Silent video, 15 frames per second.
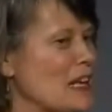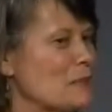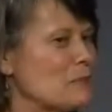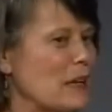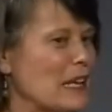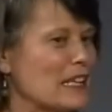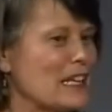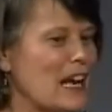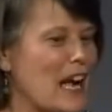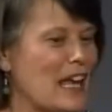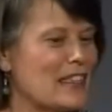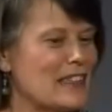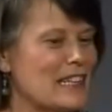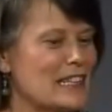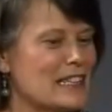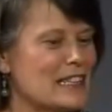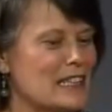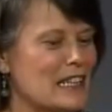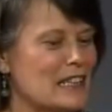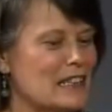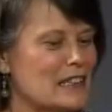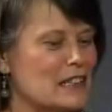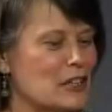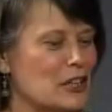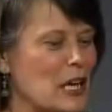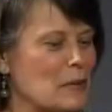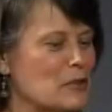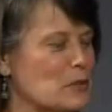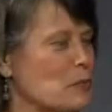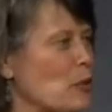But I think there
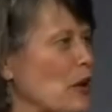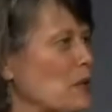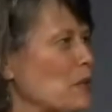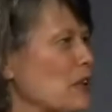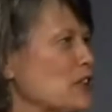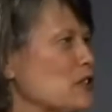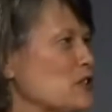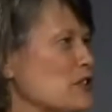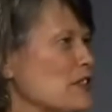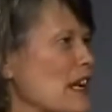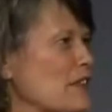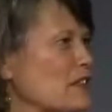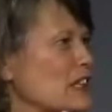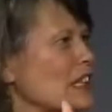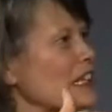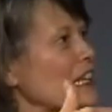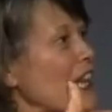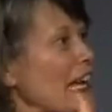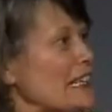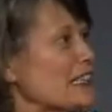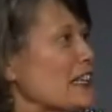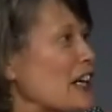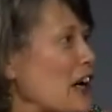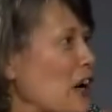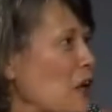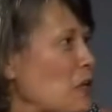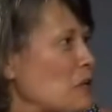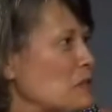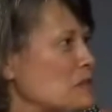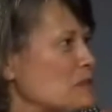comes a point when you just have to let
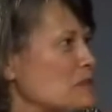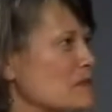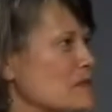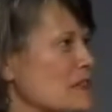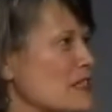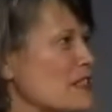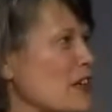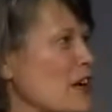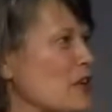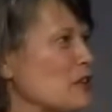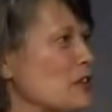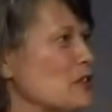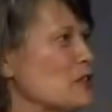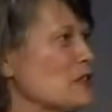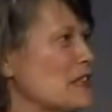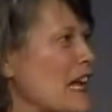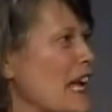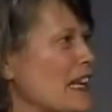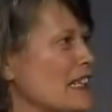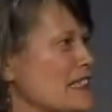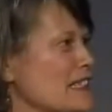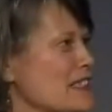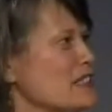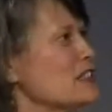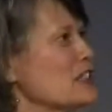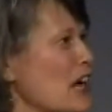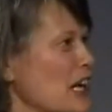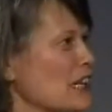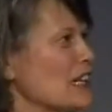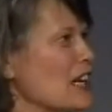go. So you say it's
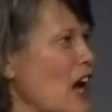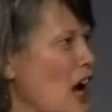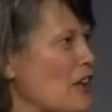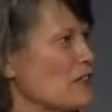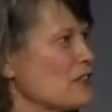done enough.